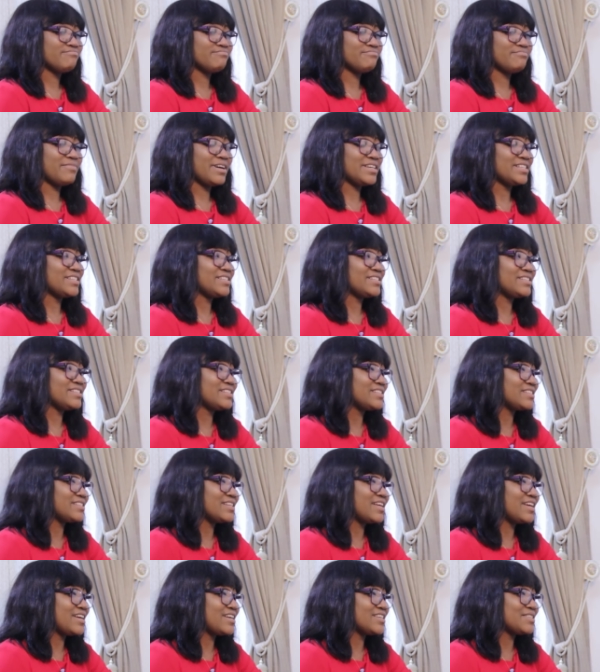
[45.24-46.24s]
my
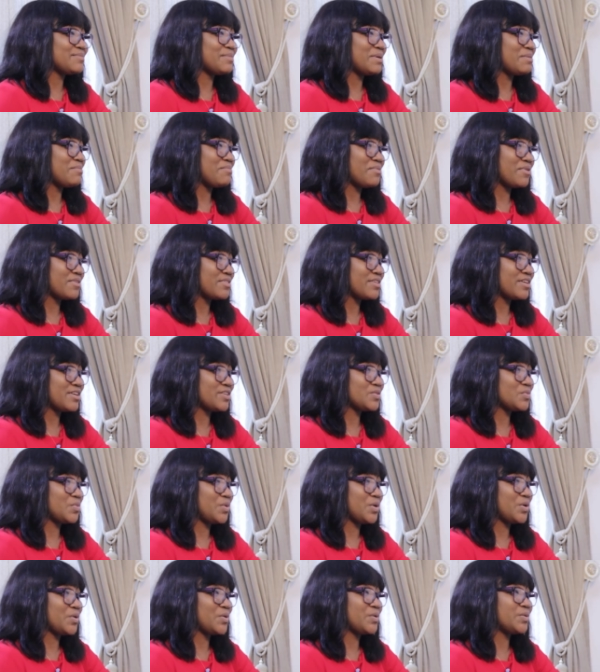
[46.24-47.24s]
sisters, my brothers
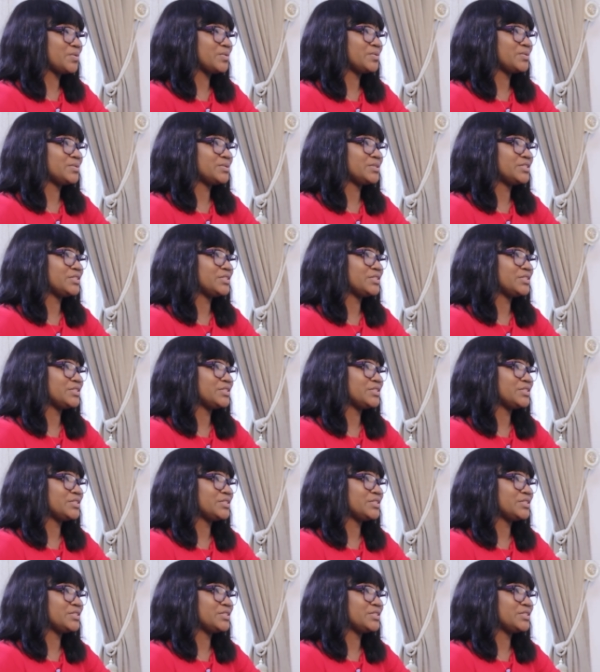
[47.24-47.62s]
were all